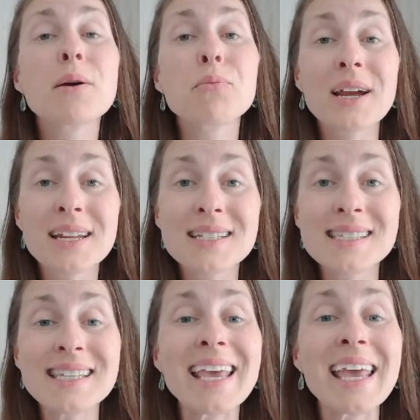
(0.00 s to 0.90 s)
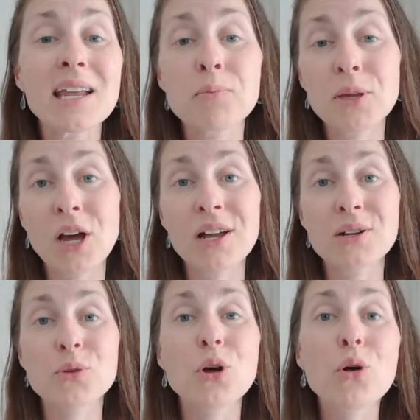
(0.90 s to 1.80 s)
pregnancy, and
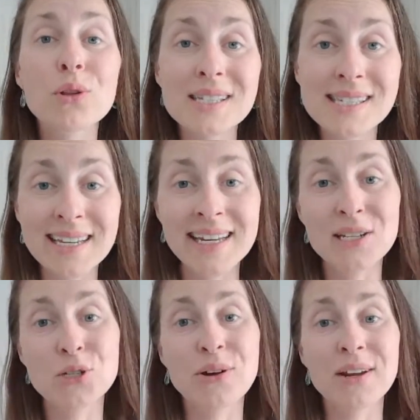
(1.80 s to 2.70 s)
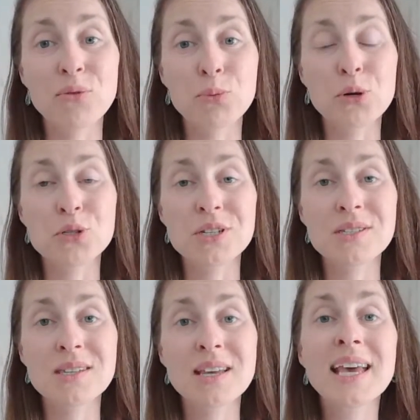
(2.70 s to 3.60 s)
beyond with holistic and integrative approaches.